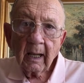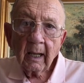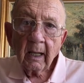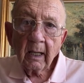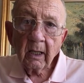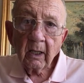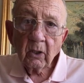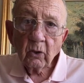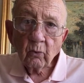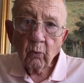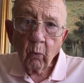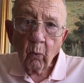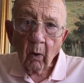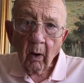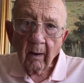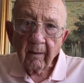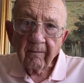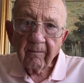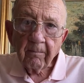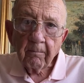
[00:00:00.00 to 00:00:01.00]
His
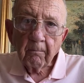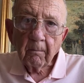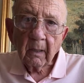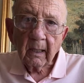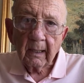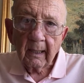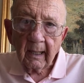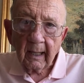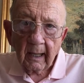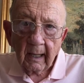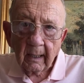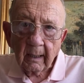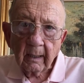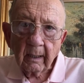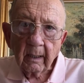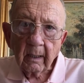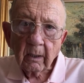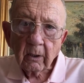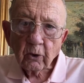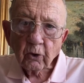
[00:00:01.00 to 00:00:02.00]
wife,
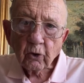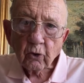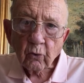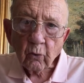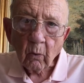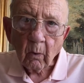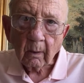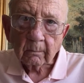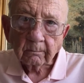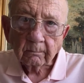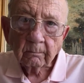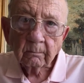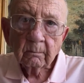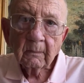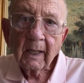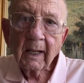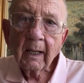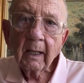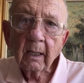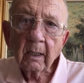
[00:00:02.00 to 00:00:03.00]
Melania Trump,
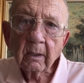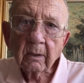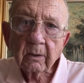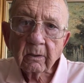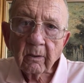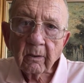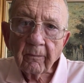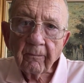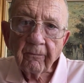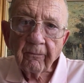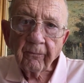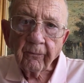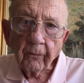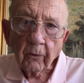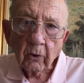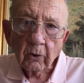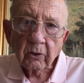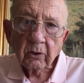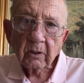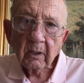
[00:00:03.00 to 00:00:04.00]
is the
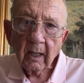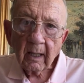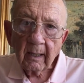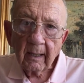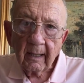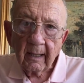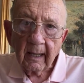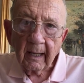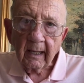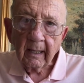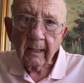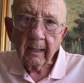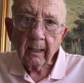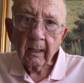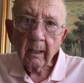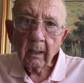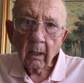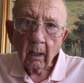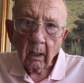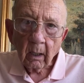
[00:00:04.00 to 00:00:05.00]
First Lady
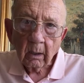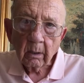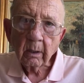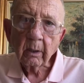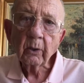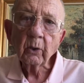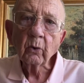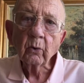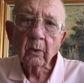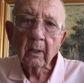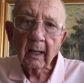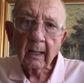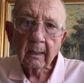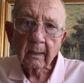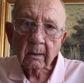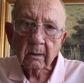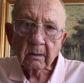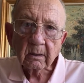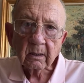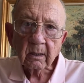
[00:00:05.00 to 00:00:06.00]
of the
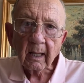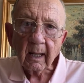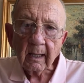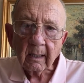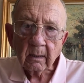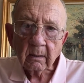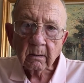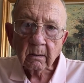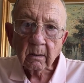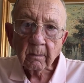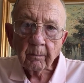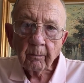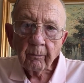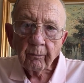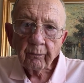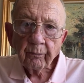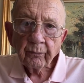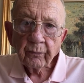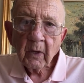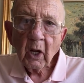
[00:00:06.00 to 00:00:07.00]
United States.
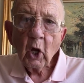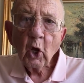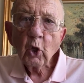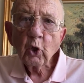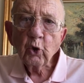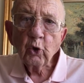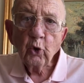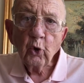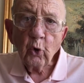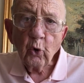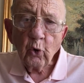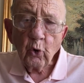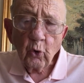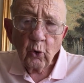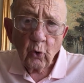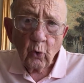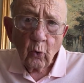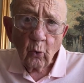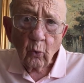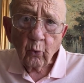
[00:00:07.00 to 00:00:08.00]
Do
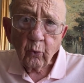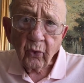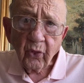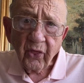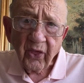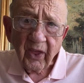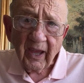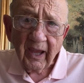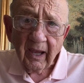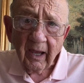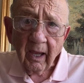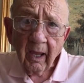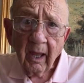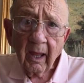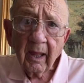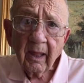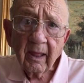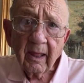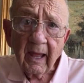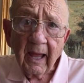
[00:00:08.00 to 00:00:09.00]
you think
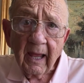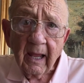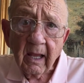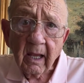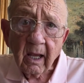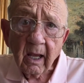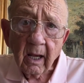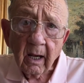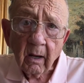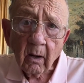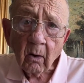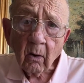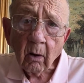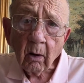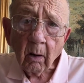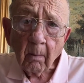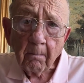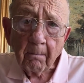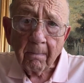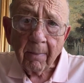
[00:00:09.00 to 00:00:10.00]
they care
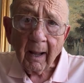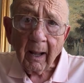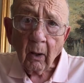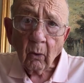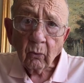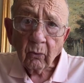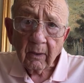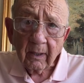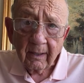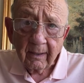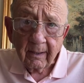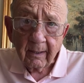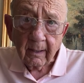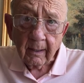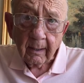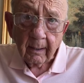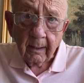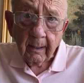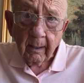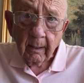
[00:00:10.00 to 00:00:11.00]
about
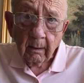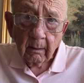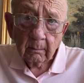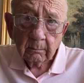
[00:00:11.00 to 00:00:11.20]
Diddy?